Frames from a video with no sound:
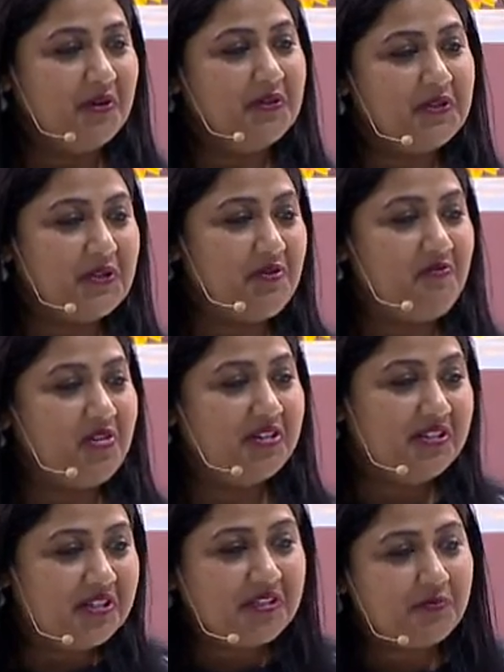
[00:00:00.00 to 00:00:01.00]
Instead of 1
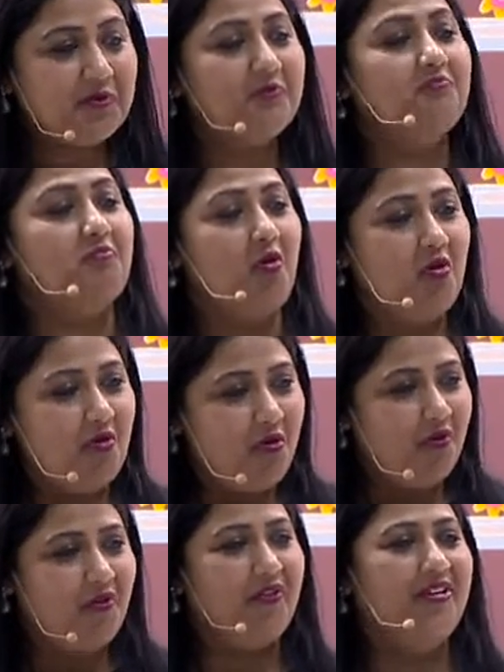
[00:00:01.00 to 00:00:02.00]
teaspoon,
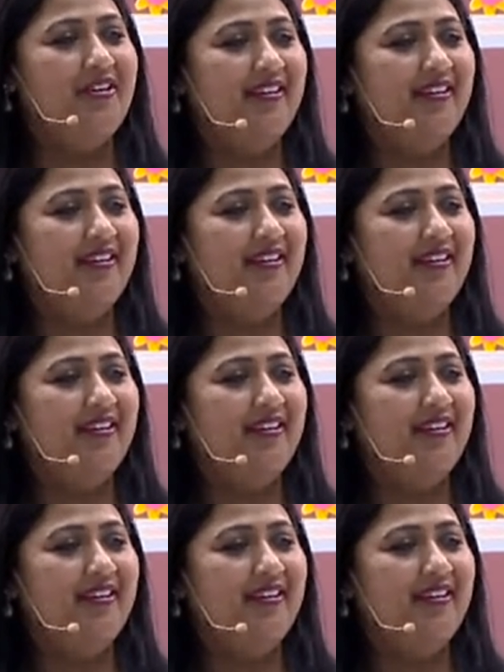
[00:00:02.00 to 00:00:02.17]
more.